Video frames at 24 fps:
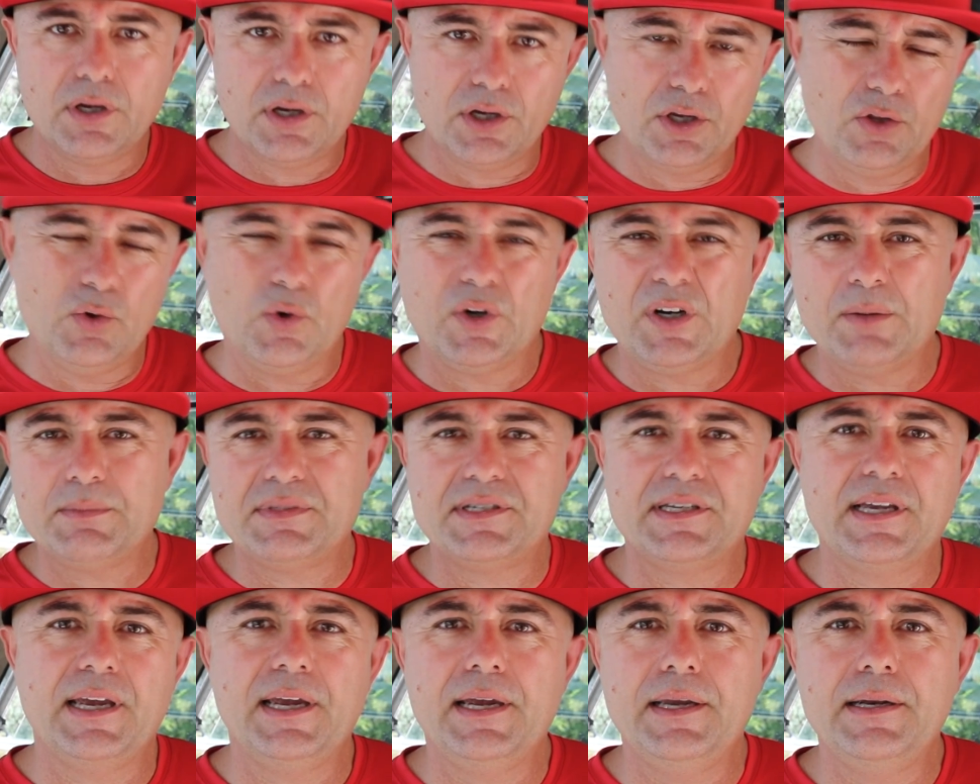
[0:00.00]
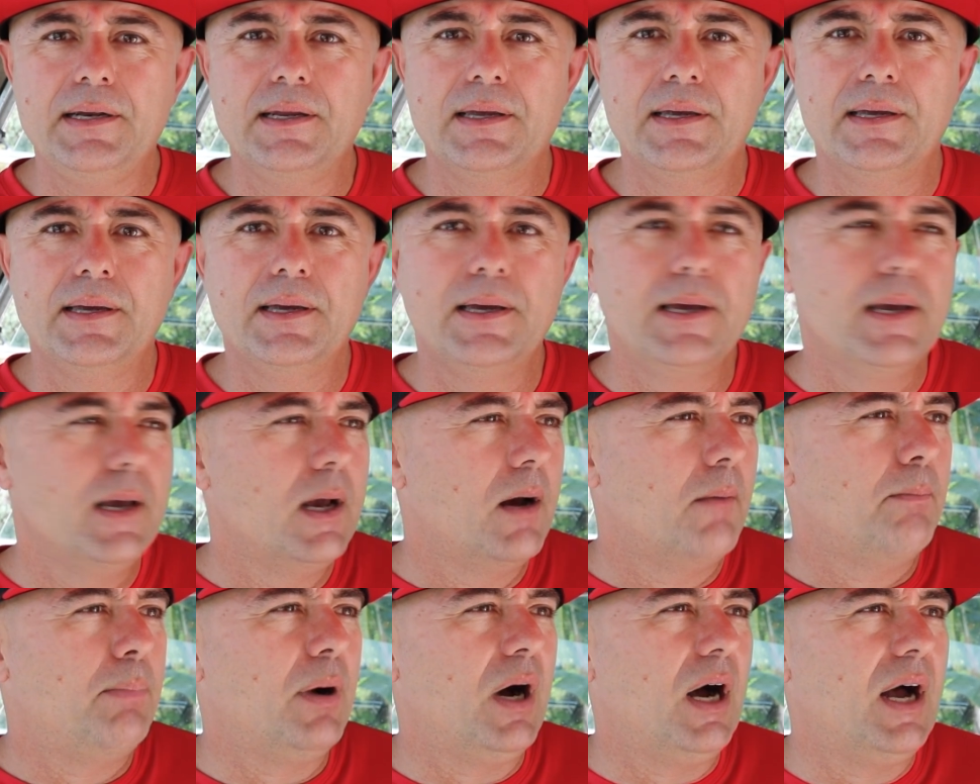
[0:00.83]
You know what I'm saying?
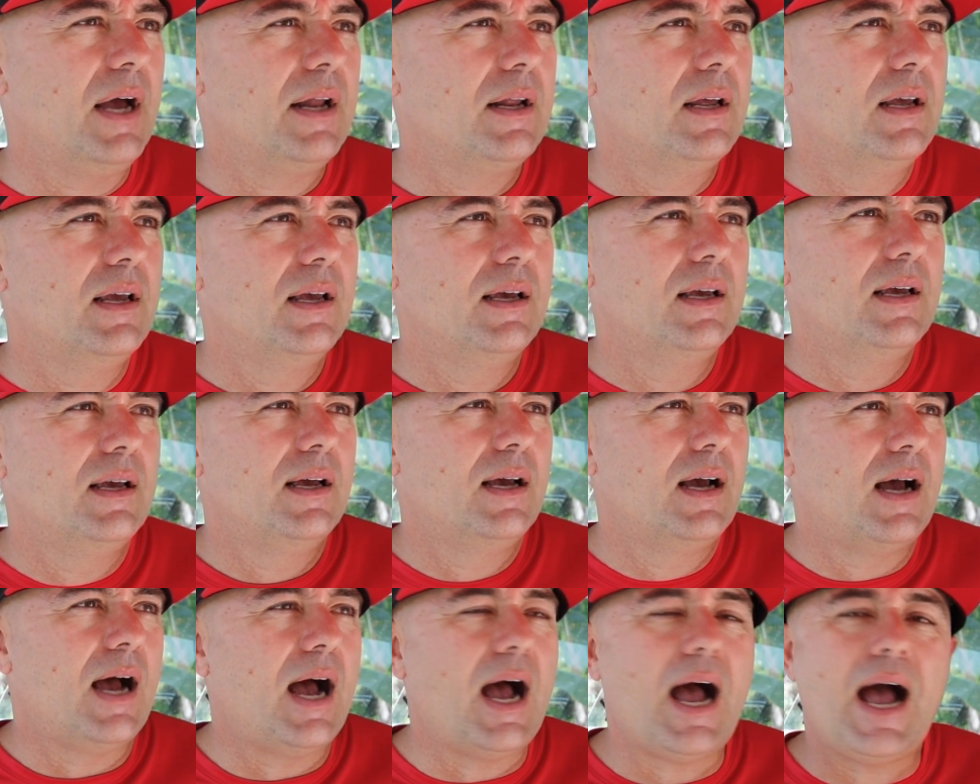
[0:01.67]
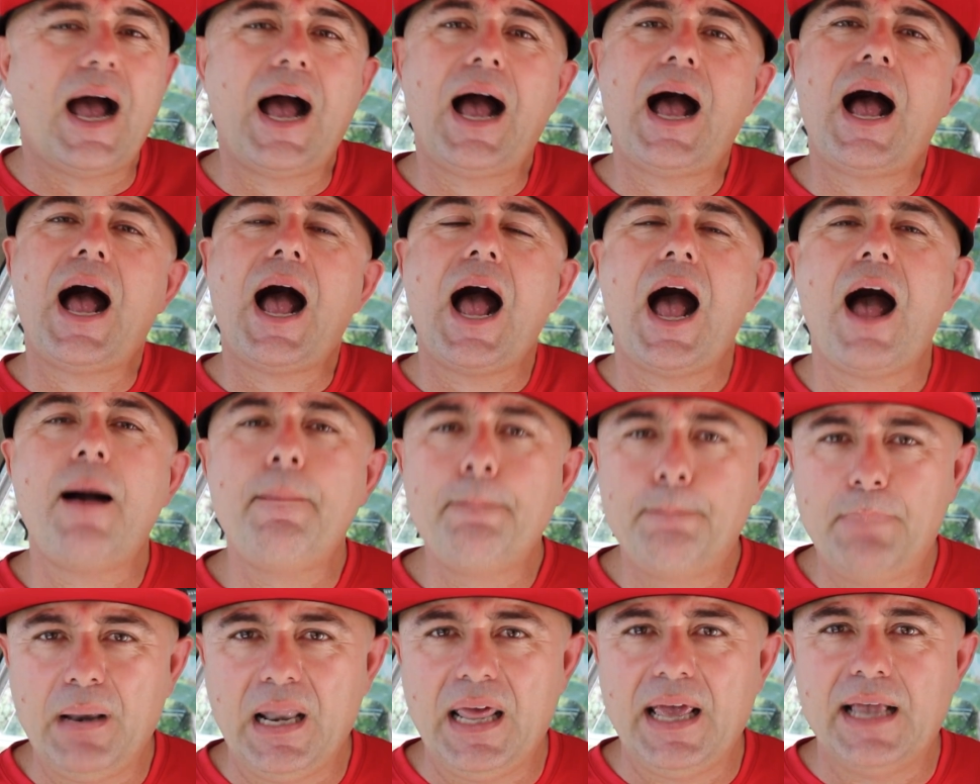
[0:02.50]
But
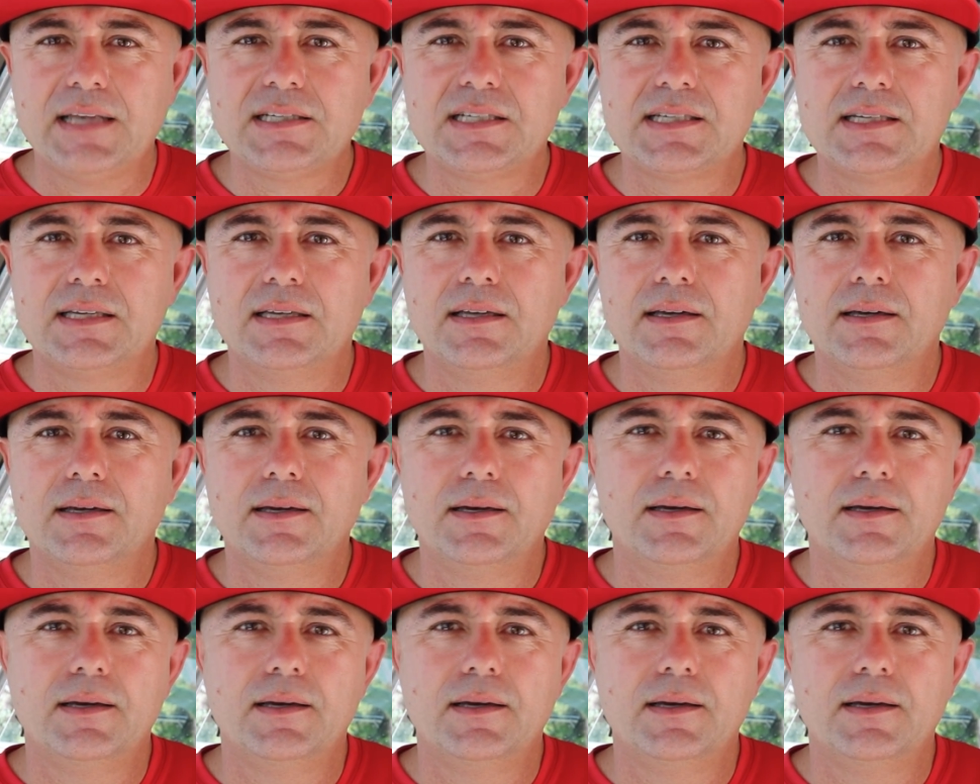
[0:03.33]
I'm blessed.